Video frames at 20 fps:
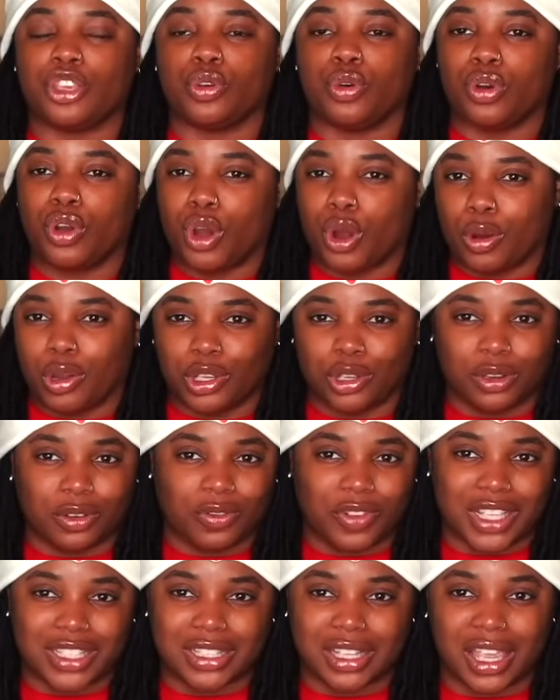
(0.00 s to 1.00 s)
you'll go and you
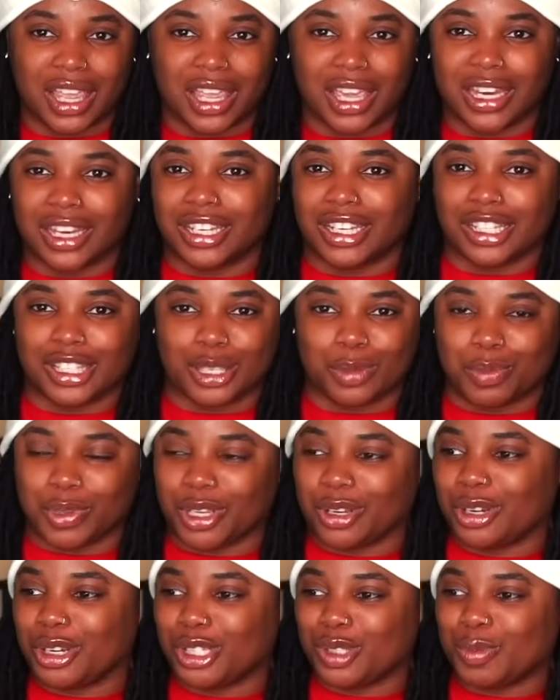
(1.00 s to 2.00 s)
investigate and it
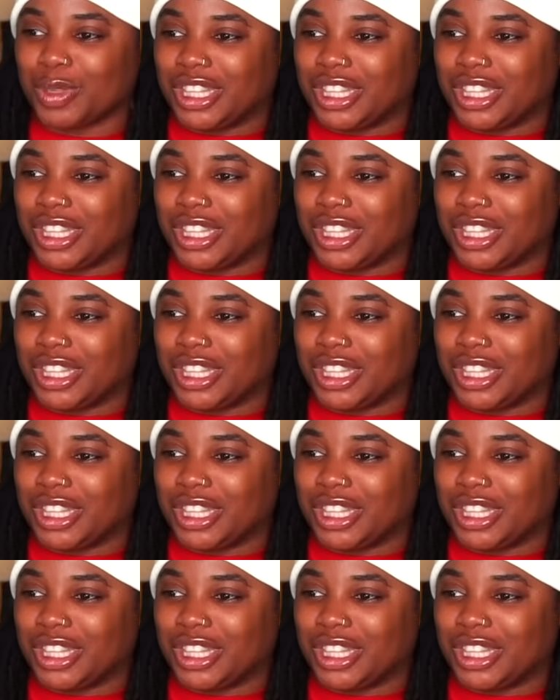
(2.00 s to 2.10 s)
disappears,